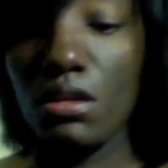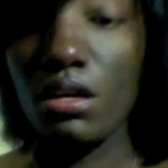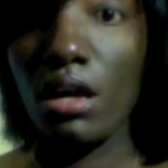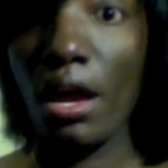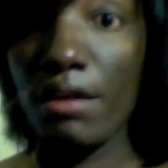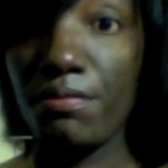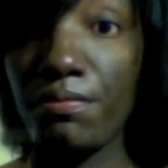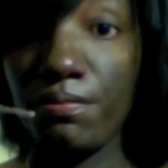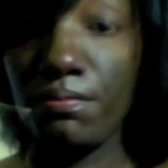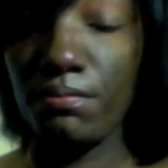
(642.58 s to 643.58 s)
I,
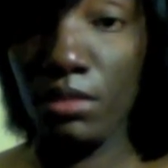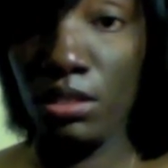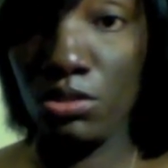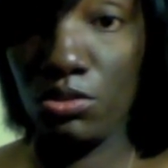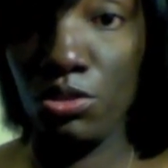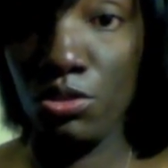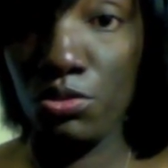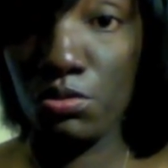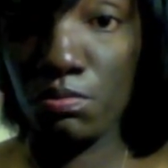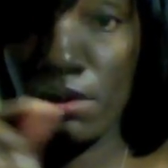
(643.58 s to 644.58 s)

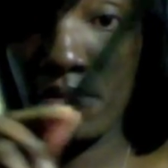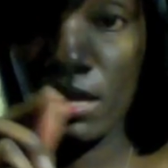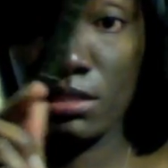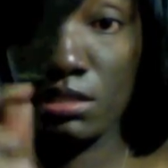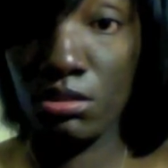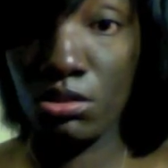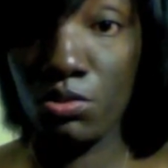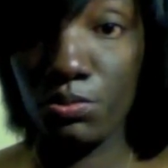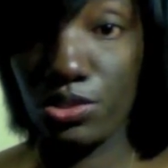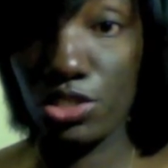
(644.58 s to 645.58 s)
use my rat tail
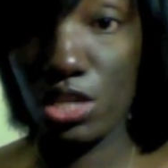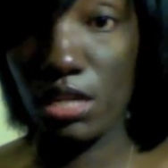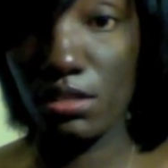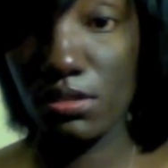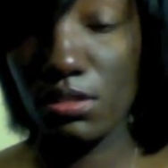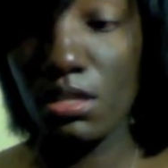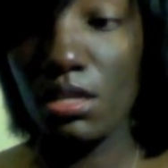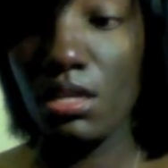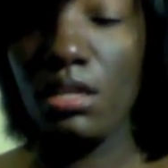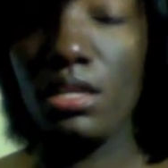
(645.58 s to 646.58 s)
comb to chase.
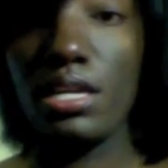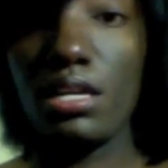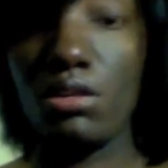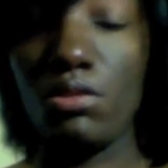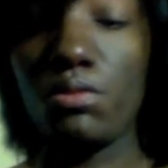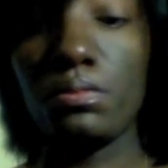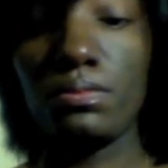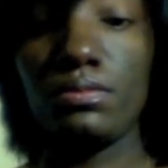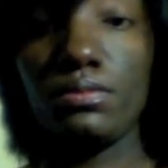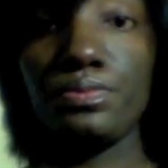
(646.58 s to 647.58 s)
Now,
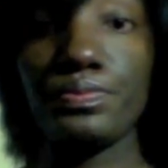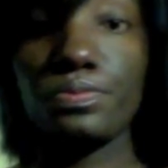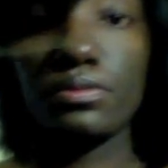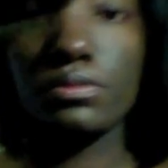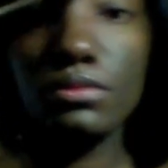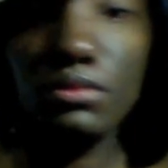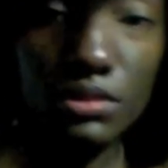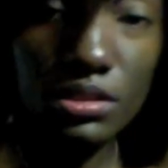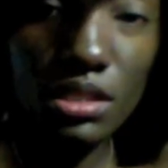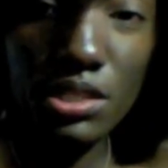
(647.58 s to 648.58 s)

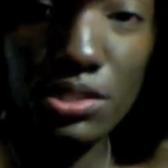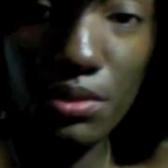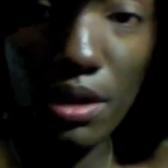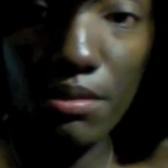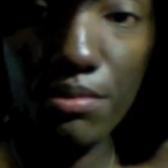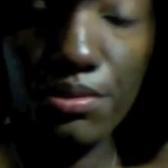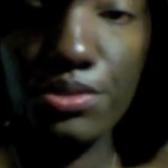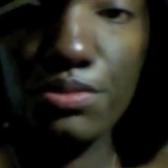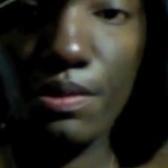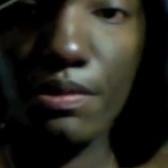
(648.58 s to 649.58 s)
I do, however, use
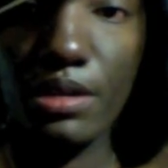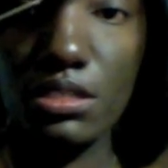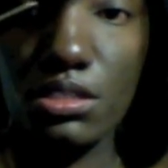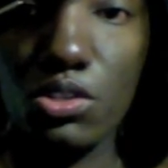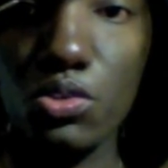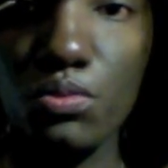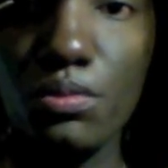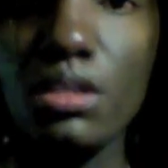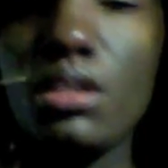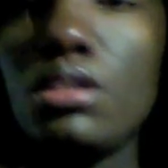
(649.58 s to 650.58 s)
my rat tail comb
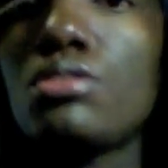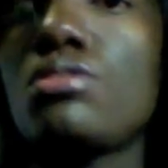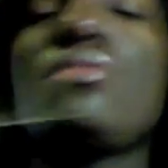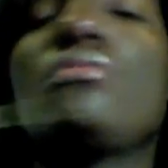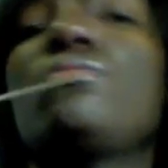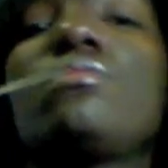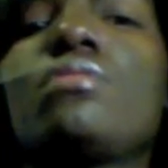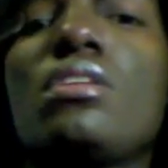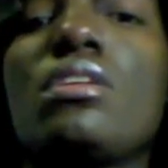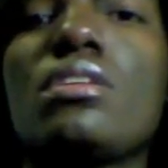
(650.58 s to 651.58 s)
to
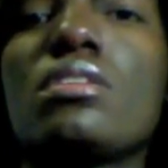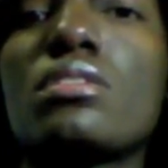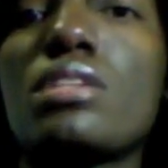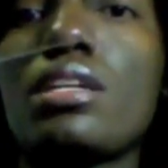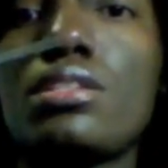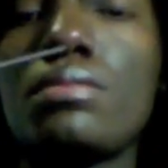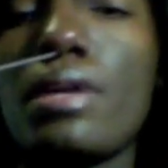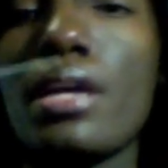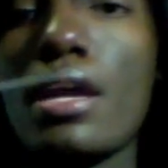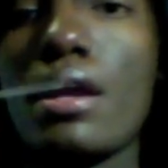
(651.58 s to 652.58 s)
section my
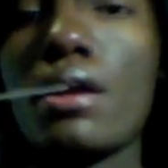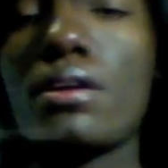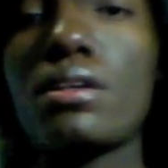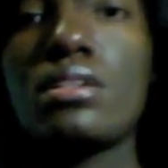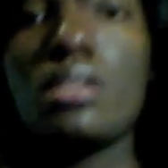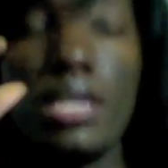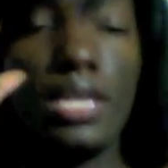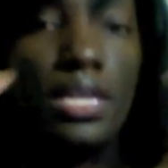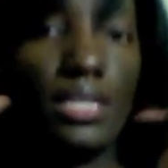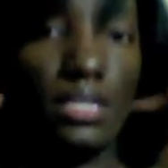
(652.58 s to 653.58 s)
hair,
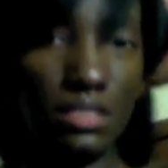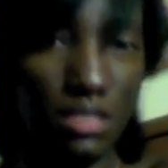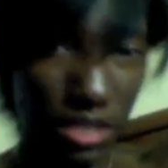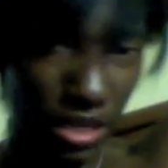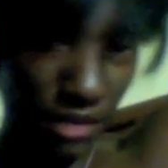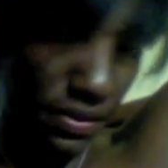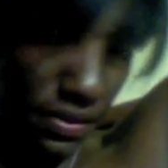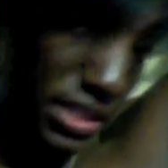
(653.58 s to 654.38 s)
and I find